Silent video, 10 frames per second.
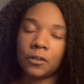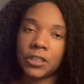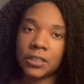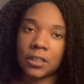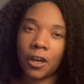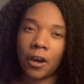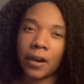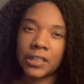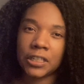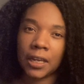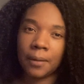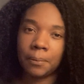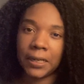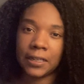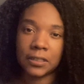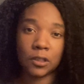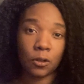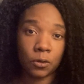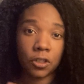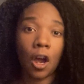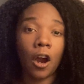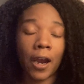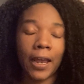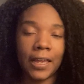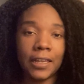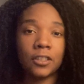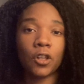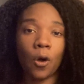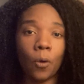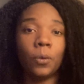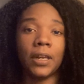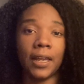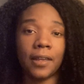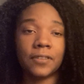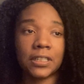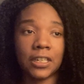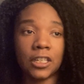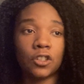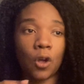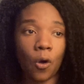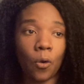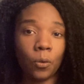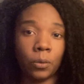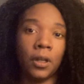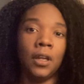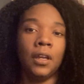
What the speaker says: just encouraging him, because those are his own gifts and his own